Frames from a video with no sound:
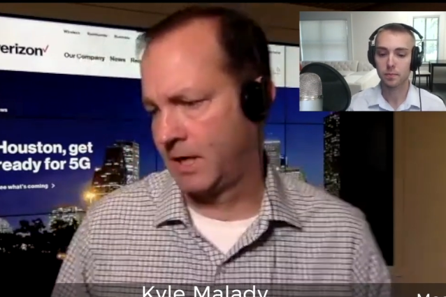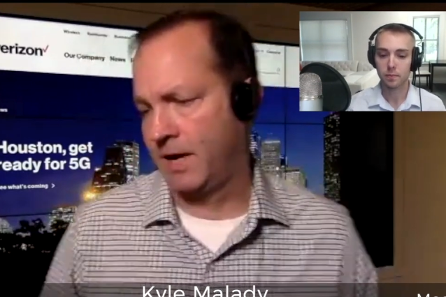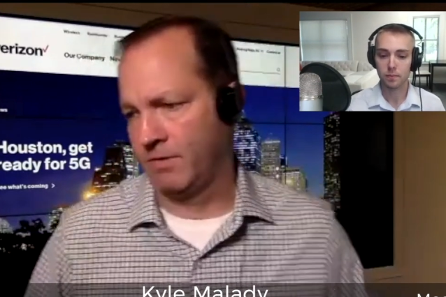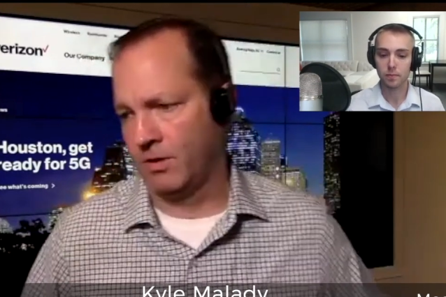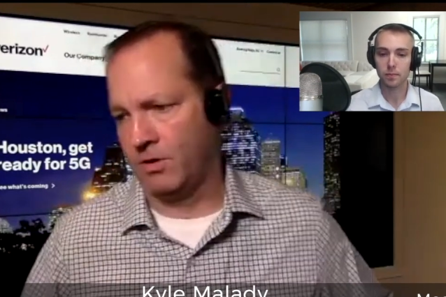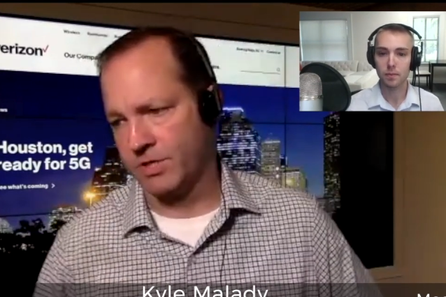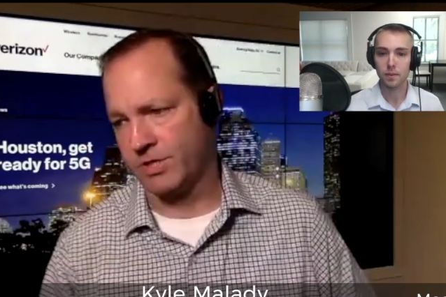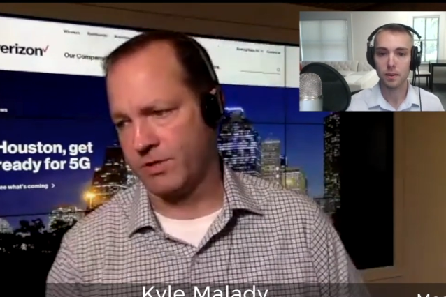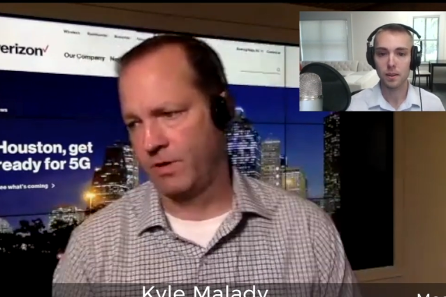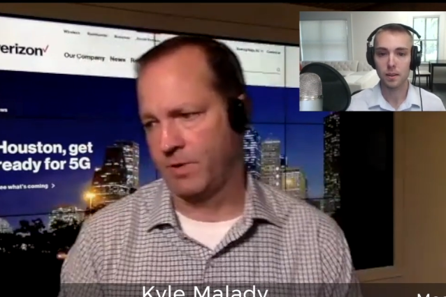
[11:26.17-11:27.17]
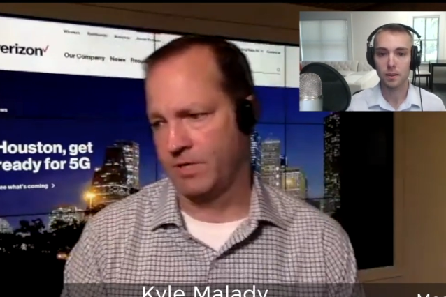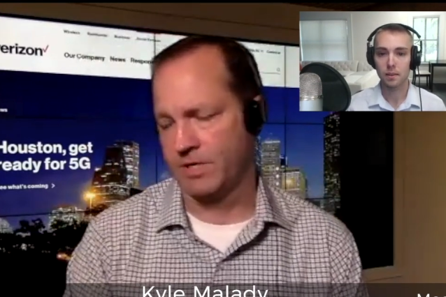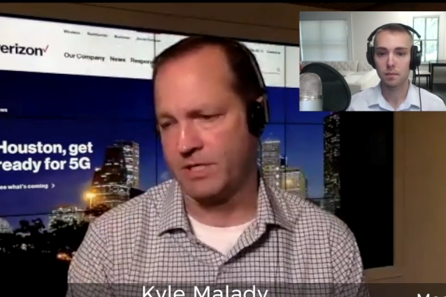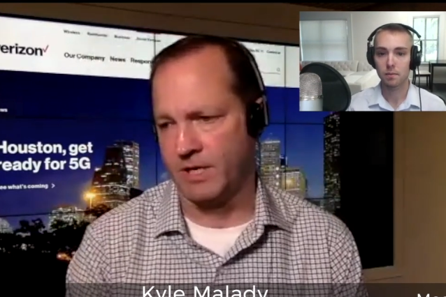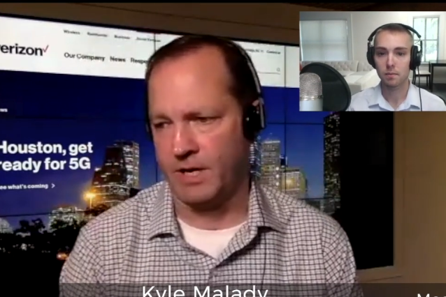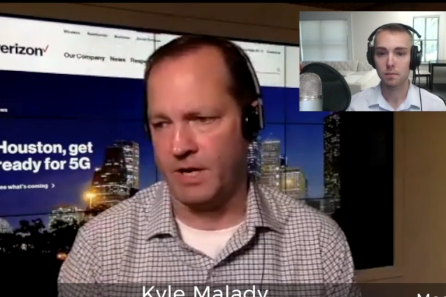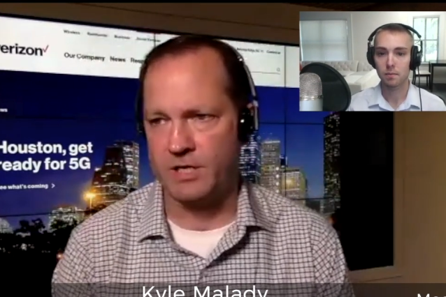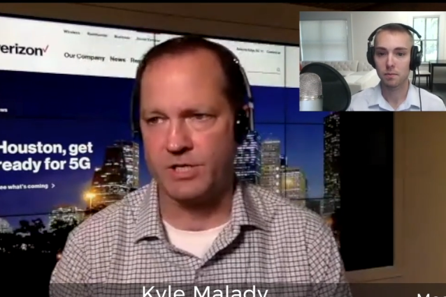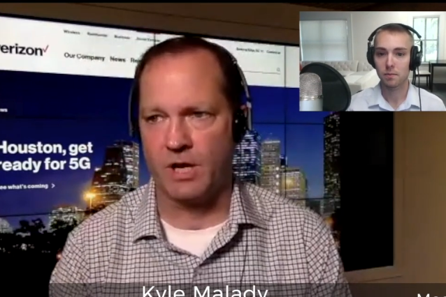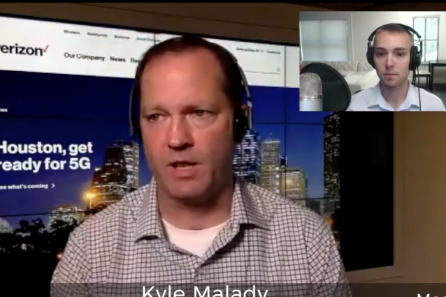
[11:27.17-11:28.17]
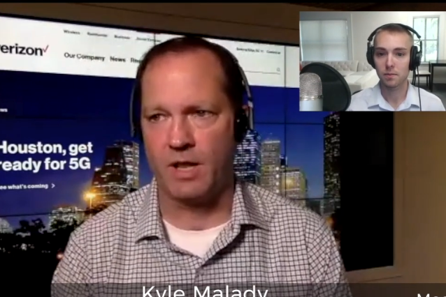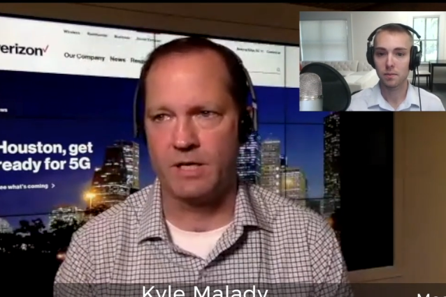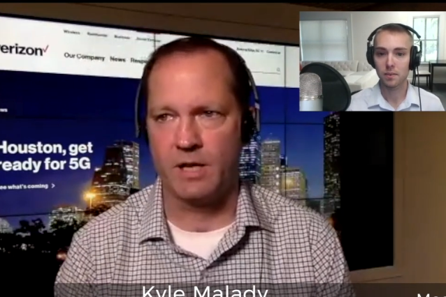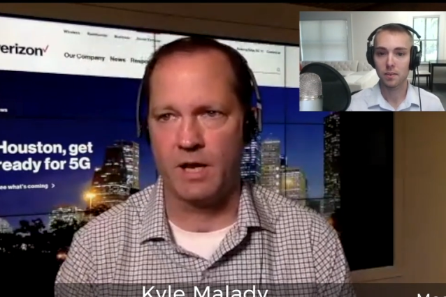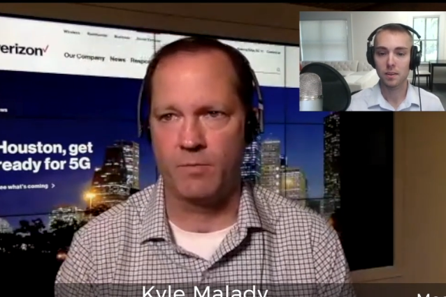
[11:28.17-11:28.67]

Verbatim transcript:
Speaker 1: kind of a long story, but just in a nutshell, I,